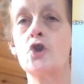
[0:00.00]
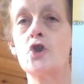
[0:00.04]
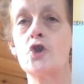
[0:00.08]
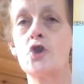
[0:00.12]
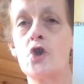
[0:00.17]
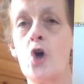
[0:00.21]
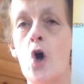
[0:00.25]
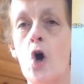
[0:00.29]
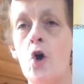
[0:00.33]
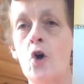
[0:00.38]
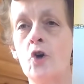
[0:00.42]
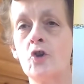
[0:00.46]

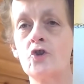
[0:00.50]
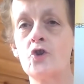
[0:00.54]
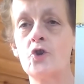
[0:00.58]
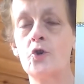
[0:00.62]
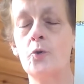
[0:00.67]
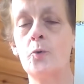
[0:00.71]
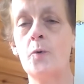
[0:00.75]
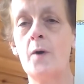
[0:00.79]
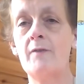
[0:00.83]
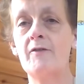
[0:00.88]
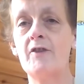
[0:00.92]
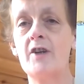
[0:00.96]
Talk to
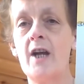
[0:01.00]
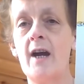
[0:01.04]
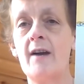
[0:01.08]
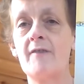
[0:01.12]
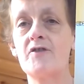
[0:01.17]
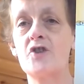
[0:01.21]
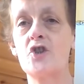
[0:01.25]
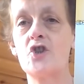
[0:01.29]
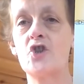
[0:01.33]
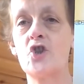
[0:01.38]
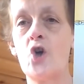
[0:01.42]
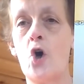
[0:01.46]
whoever you
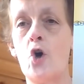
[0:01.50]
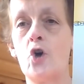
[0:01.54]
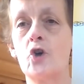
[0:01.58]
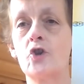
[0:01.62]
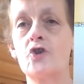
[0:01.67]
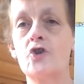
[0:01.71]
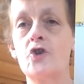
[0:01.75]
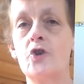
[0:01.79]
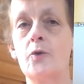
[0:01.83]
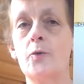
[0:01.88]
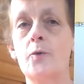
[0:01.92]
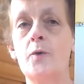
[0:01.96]
have to
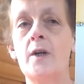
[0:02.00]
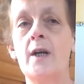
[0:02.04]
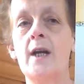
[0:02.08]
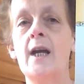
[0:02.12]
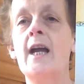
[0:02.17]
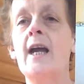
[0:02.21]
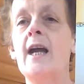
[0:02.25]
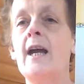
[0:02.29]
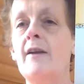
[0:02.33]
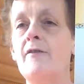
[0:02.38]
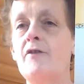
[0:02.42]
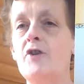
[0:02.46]
talk to.
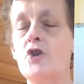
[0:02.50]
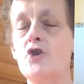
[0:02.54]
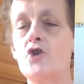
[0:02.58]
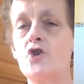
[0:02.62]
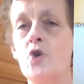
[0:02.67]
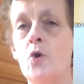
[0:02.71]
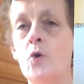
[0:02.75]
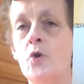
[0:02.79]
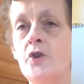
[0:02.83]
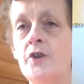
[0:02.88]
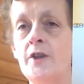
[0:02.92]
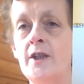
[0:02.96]
If you
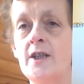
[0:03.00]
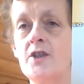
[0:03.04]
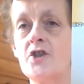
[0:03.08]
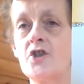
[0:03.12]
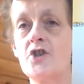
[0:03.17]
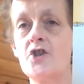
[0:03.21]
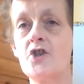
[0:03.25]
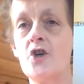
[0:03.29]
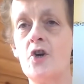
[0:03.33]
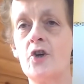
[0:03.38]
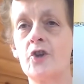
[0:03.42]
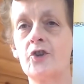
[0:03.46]
don't need
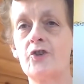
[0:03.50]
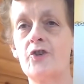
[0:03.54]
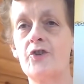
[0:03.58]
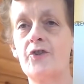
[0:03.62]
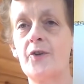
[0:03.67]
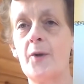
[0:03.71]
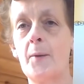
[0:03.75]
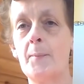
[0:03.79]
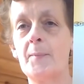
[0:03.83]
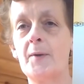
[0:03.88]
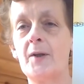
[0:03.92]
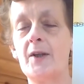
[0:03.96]
to talk to
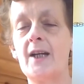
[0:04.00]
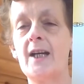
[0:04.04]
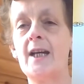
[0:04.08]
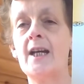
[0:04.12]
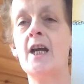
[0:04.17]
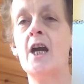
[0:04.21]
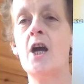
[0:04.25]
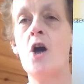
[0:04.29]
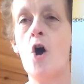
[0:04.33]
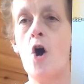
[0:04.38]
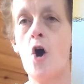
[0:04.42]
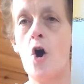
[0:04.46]
somebody,
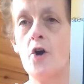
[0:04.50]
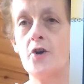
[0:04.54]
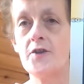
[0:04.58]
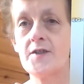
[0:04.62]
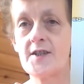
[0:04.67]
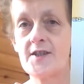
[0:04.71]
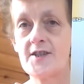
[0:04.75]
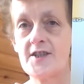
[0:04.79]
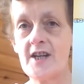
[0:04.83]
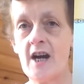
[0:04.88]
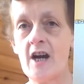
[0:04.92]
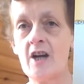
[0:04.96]

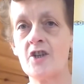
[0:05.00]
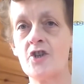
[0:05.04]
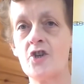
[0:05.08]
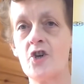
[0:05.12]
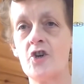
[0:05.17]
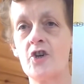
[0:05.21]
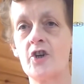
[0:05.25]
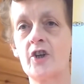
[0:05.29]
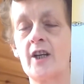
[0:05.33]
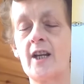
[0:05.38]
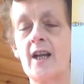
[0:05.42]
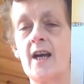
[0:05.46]
start
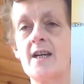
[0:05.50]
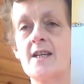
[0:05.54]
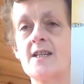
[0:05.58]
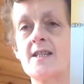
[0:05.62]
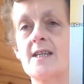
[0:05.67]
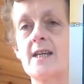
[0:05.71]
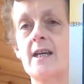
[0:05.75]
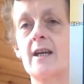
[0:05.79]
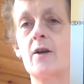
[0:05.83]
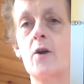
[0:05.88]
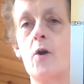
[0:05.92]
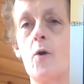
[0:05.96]

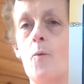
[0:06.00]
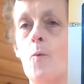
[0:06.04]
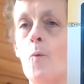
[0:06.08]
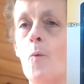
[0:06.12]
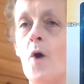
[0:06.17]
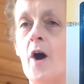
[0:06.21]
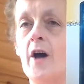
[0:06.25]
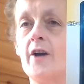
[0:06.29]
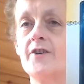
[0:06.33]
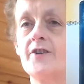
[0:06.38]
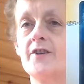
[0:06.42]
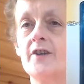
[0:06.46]
organizing
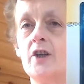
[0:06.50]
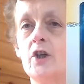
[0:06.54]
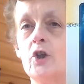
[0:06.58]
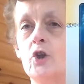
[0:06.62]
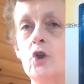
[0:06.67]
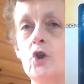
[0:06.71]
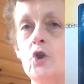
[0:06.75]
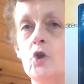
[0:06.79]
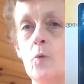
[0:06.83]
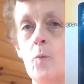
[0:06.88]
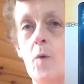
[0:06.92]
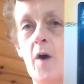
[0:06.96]
what
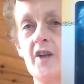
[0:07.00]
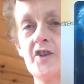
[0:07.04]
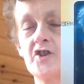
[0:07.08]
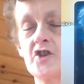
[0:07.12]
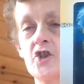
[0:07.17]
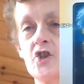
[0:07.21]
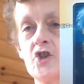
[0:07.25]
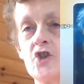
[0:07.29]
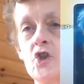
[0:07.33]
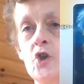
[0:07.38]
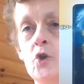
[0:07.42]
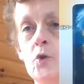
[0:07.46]
you want
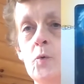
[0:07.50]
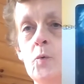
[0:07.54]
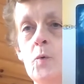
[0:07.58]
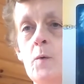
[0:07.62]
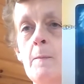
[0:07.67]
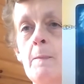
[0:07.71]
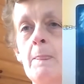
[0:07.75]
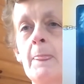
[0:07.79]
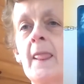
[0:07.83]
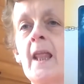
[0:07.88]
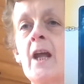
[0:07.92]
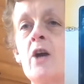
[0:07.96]
to
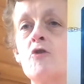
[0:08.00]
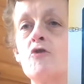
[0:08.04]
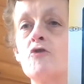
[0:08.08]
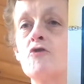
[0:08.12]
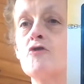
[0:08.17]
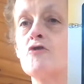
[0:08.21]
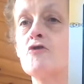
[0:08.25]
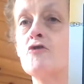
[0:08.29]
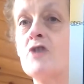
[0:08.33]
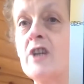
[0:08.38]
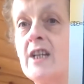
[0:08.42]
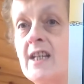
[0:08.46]
do.
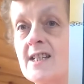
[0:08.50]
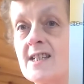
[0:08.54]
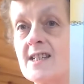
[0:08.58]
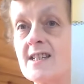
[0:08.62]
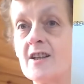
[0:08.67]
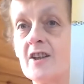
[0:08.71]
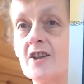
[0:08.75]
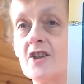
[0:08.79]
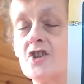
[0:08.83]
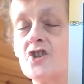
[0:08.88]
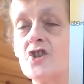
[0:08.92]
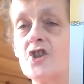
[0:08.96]

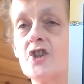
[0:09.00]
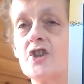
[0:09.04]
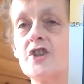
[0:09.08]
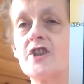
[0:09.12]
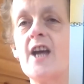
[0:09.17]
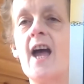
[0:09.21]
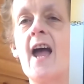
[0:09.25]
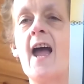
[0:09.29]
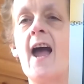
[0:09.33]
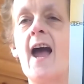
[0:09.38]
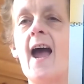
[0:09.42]
Research it.